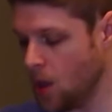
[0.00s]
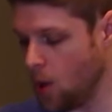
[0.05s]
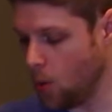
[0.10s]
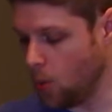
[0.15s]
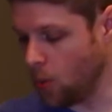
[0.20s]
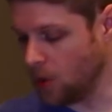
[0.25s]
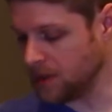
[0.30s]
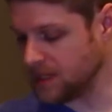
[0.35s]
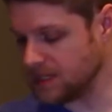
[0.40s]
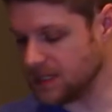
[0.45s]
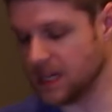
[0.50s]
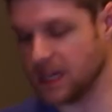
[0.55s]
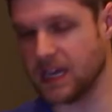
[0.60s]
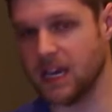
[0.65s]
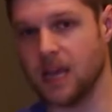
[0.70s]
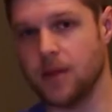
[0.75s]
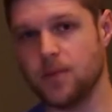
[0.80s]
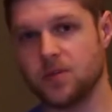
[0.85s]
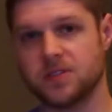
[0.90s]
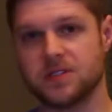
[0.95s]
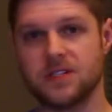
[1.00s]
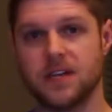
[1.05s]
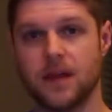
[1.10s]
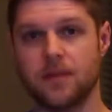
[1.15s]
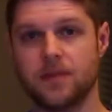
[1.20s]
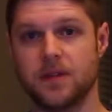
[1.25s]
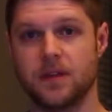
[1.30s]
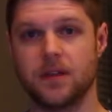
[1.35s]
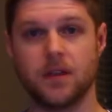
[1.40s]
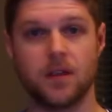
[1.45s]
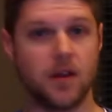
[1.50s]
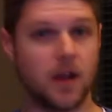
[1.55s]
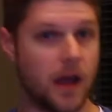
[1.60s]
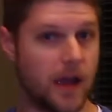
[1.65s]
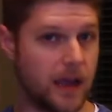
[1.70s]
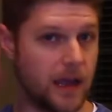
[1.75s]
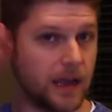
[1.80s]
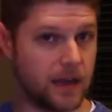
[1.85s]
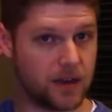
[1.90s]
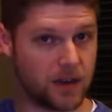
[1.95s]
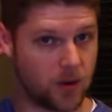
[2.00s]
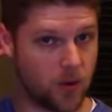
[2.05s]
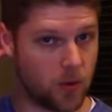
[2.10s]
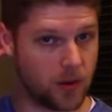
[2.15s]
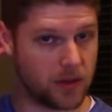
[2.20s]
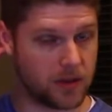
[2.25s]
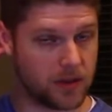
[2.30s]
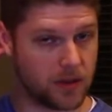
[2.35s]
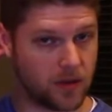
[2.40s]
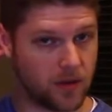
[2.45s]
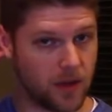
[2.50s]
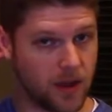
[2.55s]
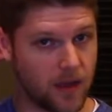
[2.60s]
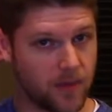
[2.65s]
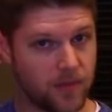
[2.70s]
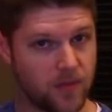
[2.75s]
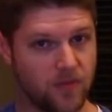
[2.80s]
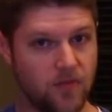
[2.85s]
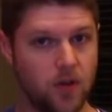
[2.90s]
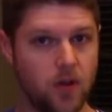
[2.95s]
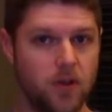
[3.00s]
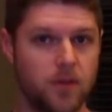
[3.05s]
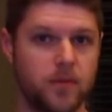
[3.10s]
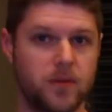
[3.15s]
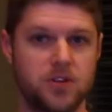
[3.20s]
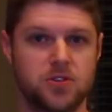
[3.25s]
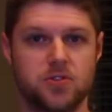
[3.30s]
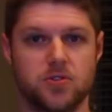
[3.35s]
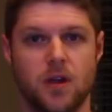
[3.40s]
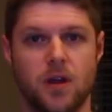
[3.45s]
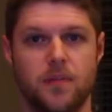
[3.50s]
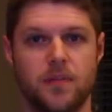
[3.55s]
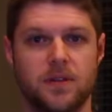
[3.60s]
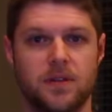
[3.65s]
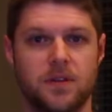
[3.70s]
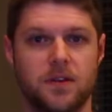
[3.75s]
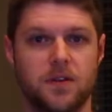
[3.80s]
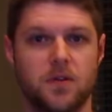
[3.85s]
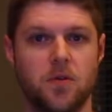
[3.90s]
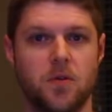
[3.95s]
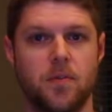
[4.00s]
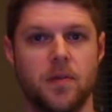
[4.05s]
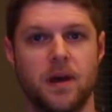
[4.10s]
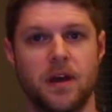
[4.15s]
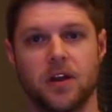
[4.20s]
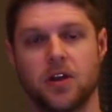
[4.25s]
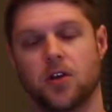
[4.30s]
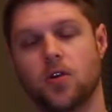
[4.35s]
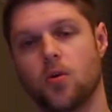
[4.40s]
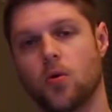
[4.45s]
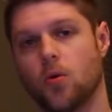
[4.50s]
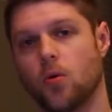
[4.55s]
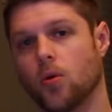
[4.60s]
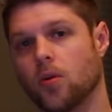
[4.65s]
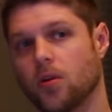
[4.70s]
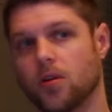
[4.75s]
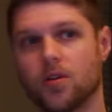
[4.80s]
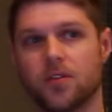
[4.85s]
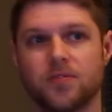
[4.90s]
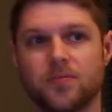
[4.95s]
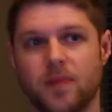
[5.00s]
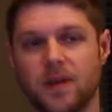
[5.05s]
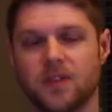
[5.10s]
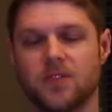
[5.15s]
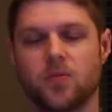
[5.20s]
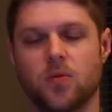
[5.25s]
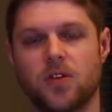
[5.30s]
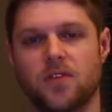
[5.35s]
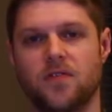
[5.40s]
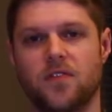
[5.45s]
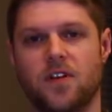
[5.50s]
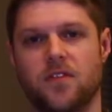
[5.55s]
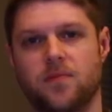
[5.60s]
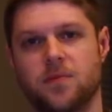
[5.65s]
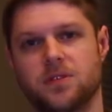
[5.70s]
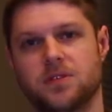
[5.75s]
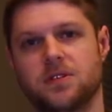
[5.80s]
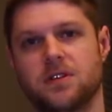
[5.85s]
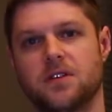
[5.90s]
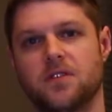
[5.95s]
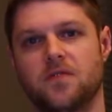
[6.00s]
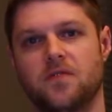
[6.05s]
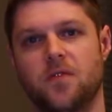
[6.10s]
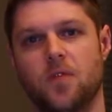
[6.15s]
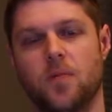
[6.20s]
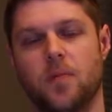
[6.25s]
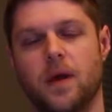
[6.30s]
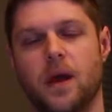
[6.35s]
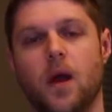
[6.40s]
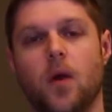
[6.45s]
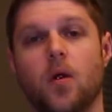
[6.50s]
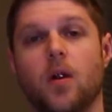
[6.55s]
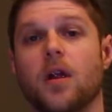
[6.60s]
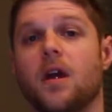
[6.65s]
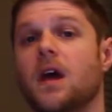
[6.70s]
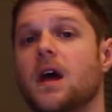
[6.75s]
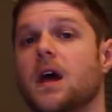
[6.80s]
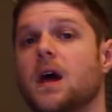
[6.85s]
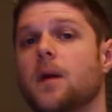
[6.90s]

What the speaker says: Once that cable snapped in there, I had to quickly grab the volume and drop it down to about a quarter, about 25% of full power,